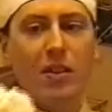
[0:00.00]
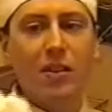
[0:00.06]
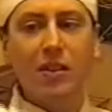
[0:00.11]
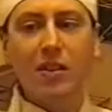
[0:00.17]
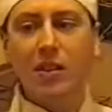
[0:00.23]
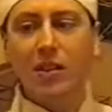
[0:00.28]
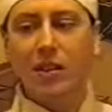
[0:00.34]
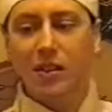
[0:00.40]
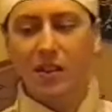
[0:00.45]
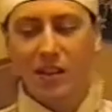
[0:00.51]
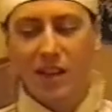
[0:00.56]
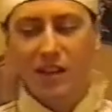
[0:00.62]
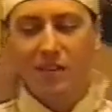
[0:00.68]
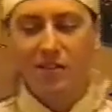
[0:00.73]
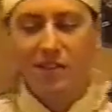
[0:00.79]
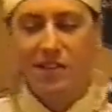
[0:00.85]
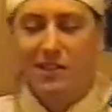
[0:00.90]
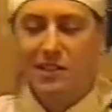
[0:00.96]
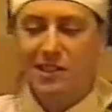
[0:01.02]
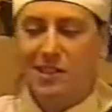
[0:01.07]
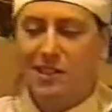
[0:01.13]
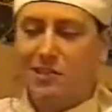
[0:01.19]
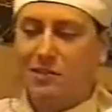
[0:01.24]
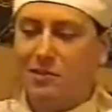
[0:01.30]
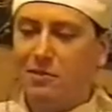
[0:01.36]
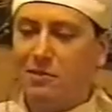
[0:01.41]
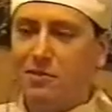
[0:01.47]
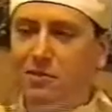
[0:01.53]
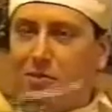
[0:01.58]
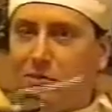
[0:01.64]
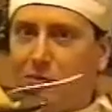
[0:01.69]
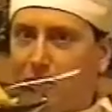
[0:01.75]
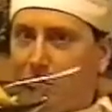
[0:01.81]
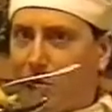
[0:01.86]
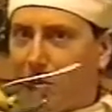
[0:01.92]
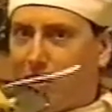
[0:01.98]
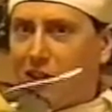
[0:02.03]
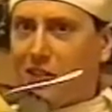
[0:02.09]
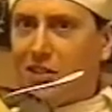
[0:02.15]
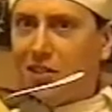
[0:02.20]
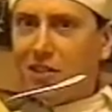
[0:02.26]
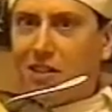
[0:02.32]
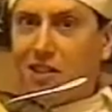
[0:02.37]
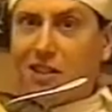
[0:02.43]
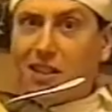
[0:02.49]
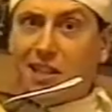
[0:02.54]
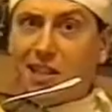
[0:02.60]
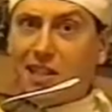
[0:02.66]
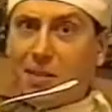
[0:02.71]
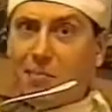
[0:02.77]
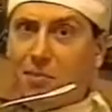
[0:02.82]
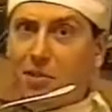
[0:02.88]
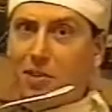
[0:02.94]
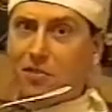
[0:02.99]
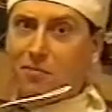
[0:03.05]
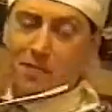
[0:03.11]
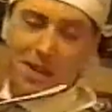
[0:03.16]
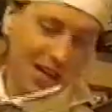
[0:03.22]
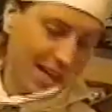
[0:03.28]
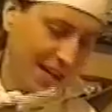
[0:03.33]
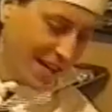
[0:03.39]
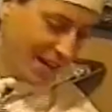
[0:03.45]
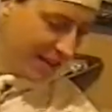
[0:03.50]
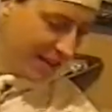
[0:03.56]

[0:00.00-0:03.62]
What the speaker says: there is one example of pancakes.